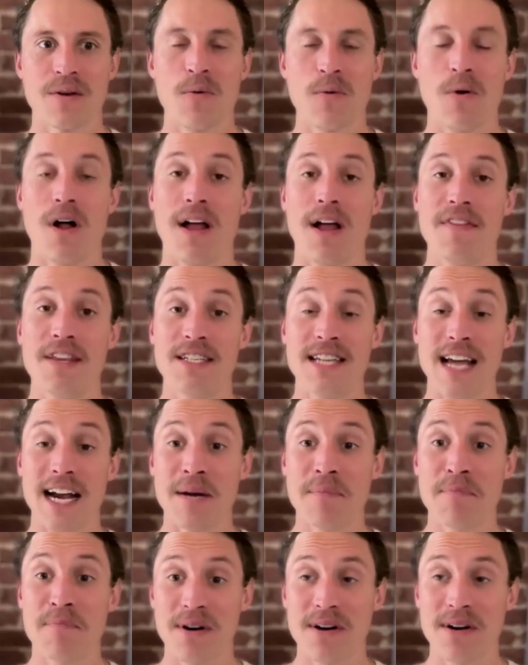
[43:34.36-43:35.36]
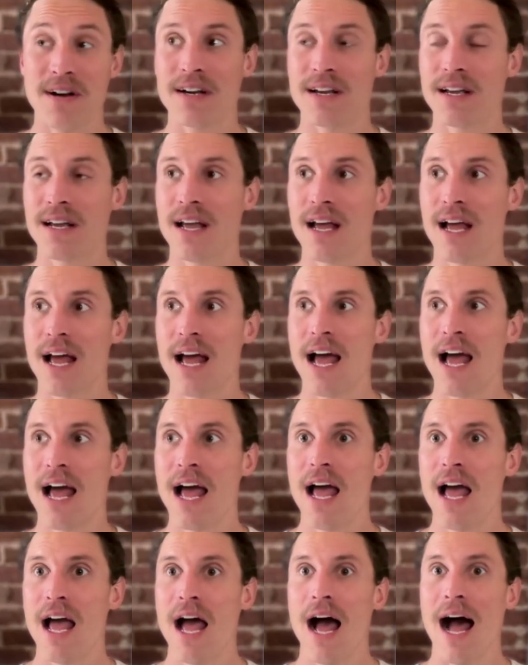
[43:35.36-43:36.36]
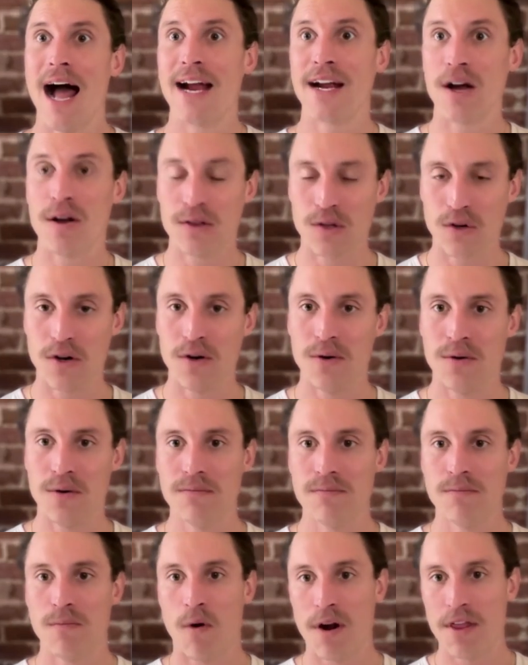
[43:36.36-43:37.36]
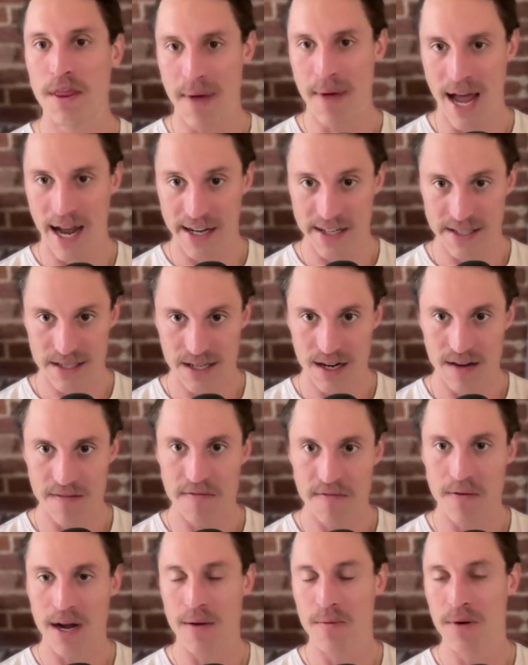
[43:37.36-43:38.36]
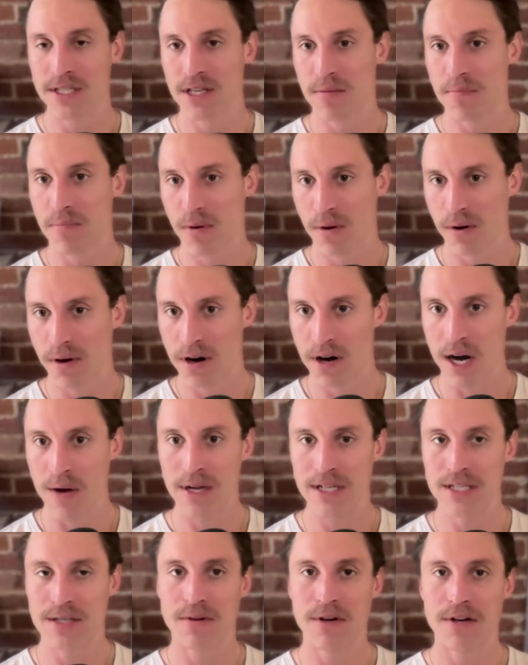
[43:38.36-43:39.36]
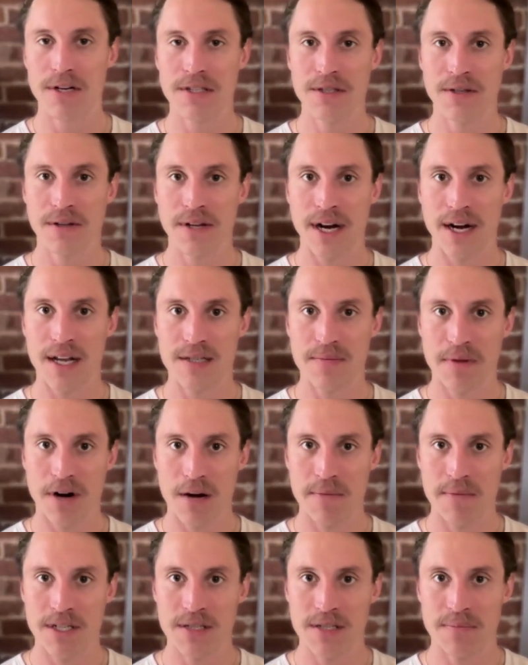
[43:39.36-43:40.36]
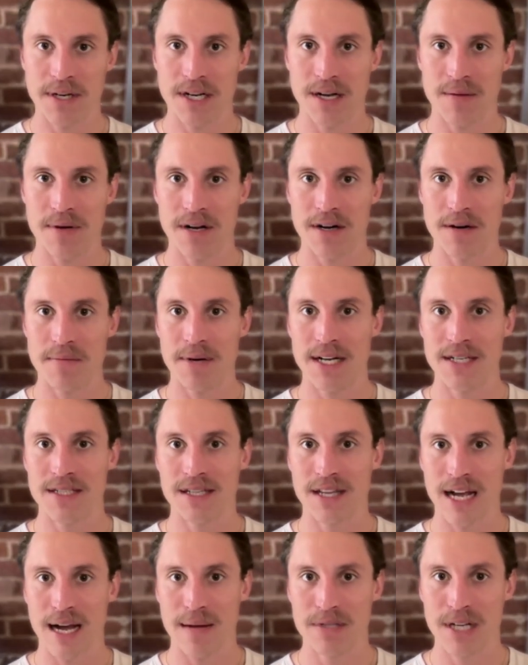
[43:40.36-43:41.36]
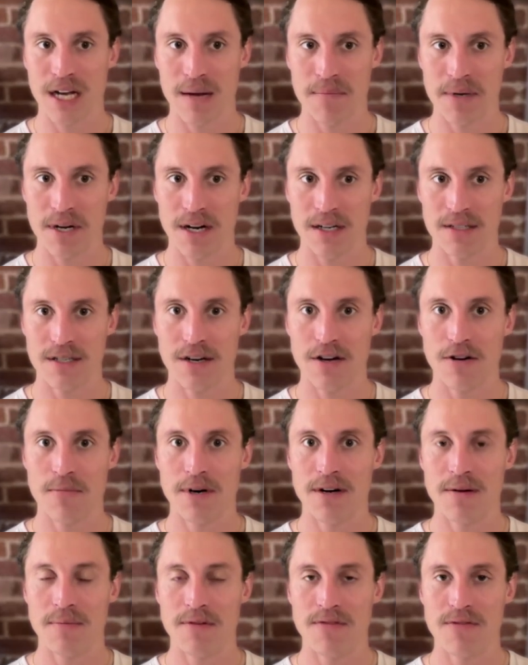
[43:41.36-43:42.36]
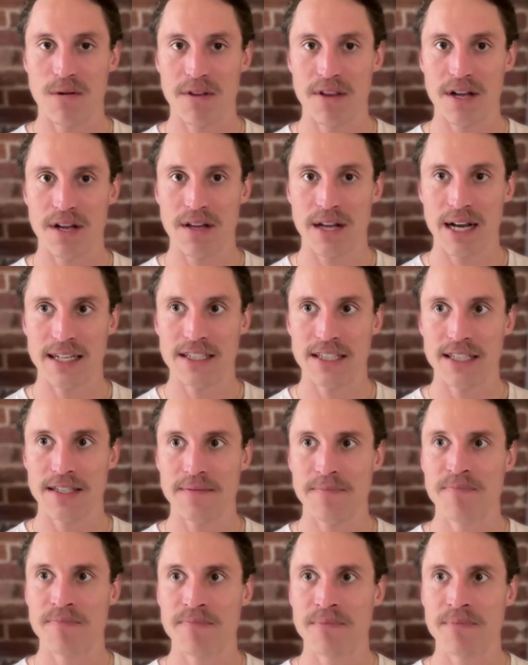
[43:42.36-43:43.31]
Well, in the second book, I go through more of the MAGA stuff. I went to the border. I went to Rudy Giuliani's apartment to pick up Hunter Biden's laptop in October before the election.